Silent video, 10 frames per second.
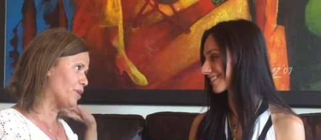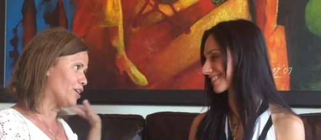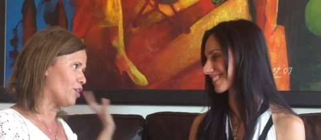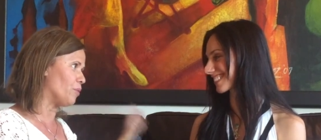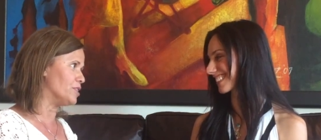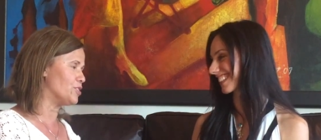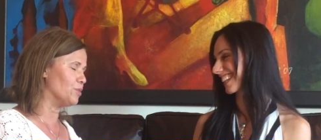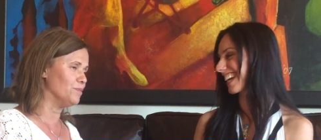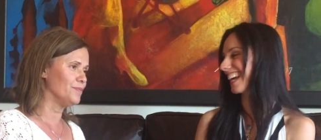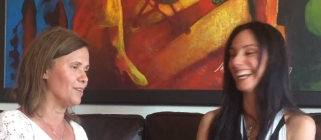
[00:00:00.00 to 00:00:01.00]
Speaker 1: that we can go
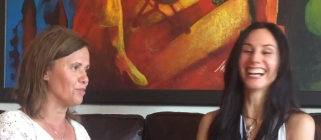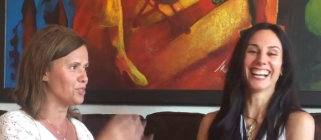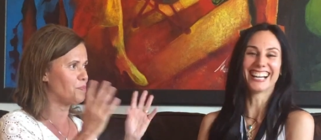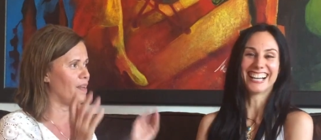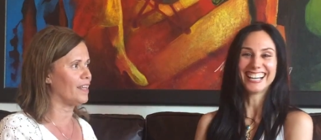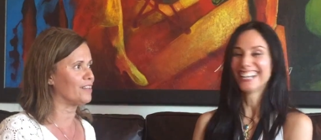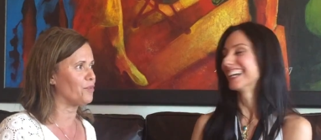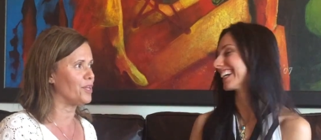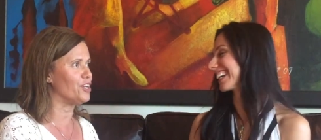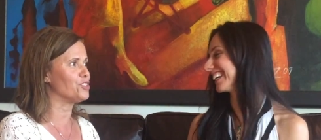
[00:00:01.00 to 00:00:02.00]
into. we spent like
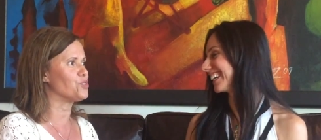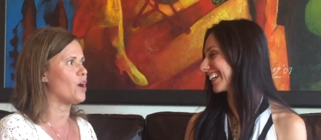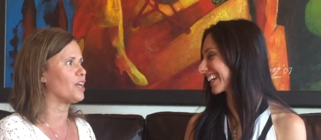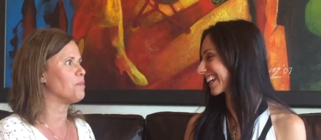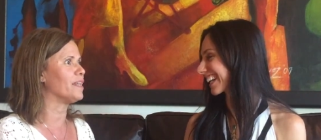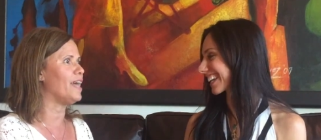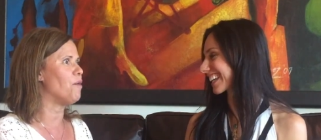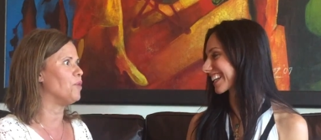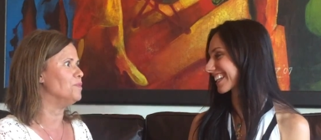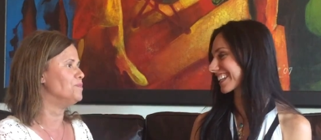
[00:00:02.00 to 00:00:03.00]
three years talking about
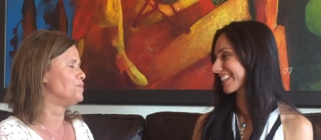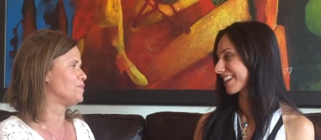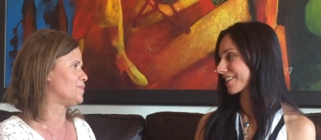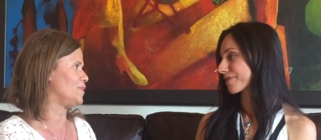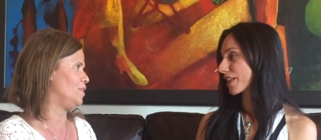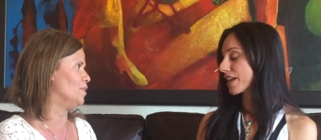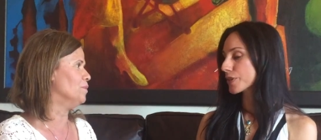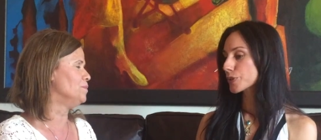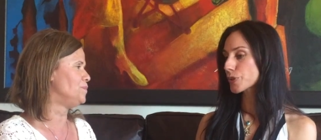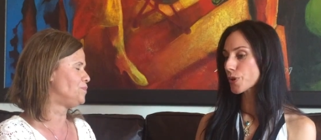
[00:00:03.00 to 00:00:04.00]
that one. Yeah. You
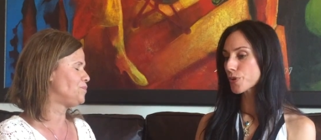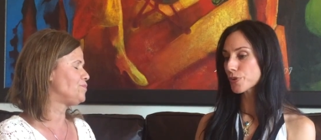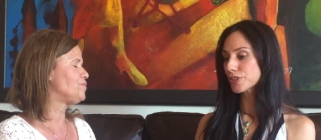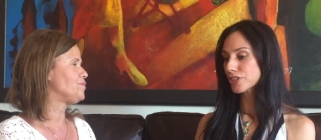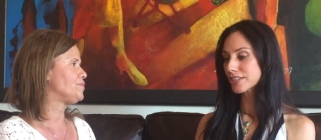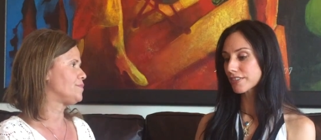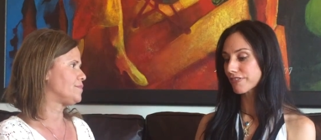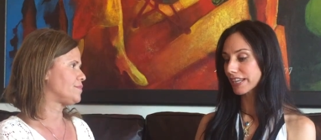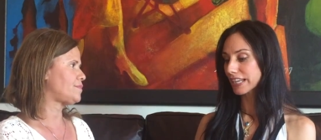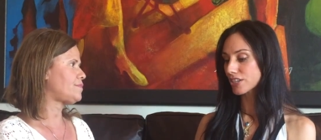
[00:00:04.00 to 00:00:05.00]
know.
Speaker 2: So just to
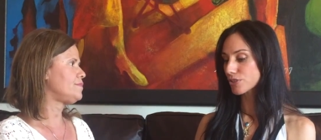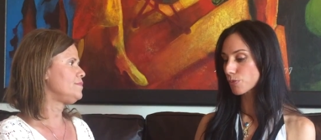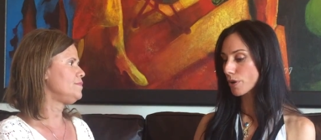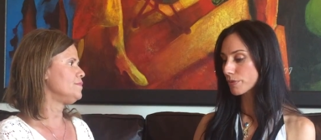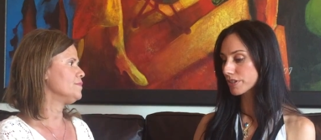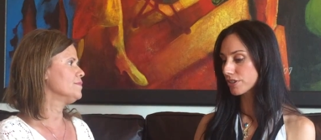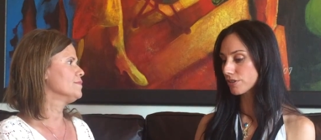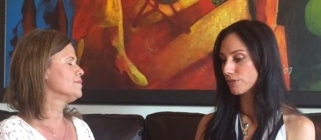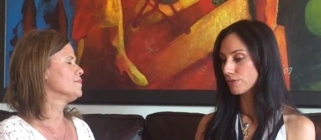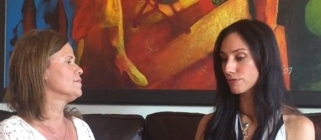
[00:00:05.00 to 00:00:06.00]
finish, what would
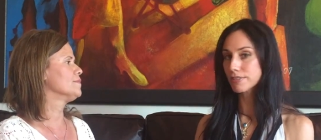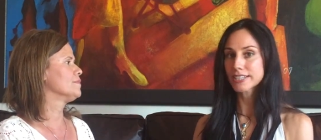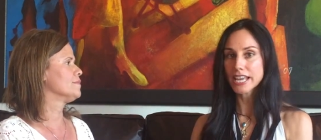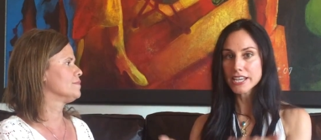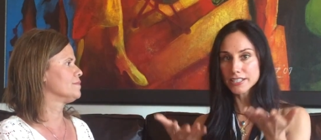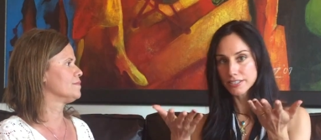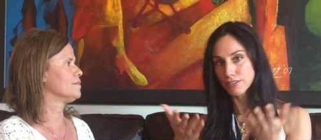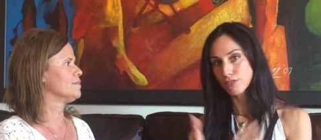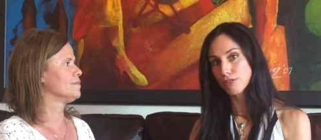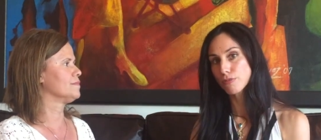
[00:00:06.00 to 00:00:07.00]
you say
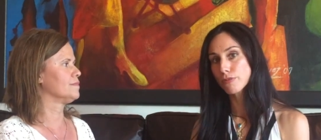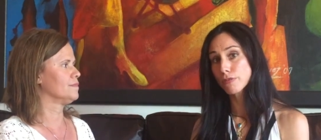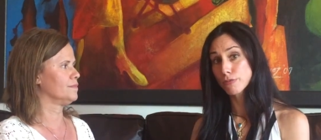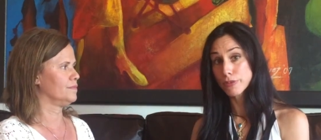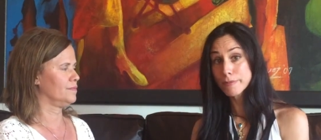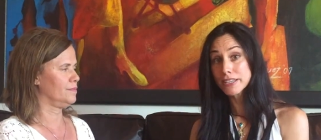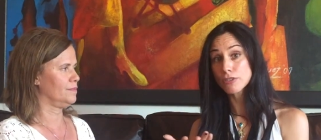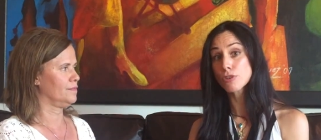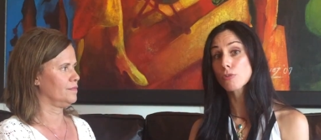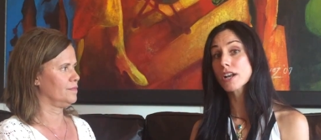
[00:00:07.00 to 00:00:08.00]
to the women
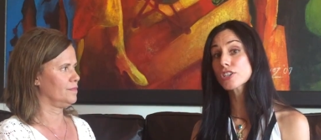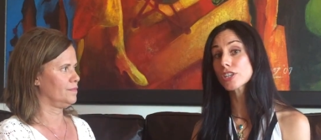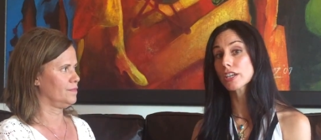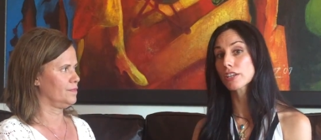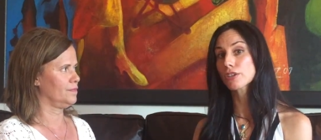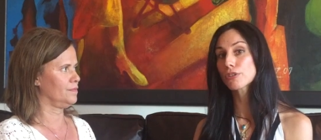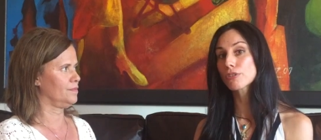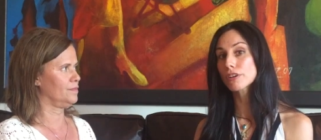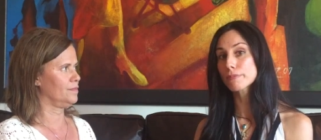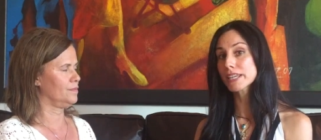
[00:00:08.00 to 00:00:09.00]
who are watching who
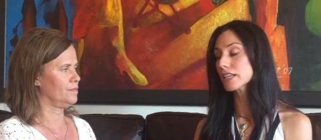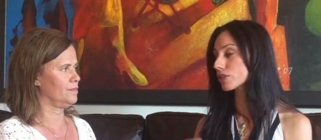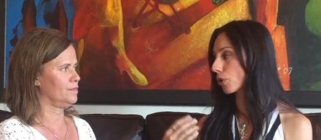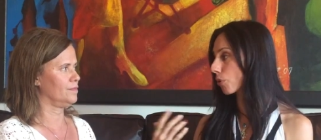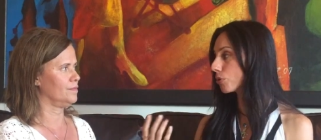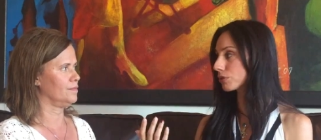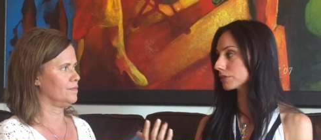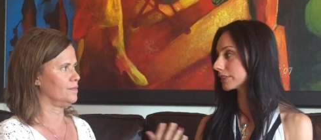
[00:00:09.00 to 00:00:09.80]
are being told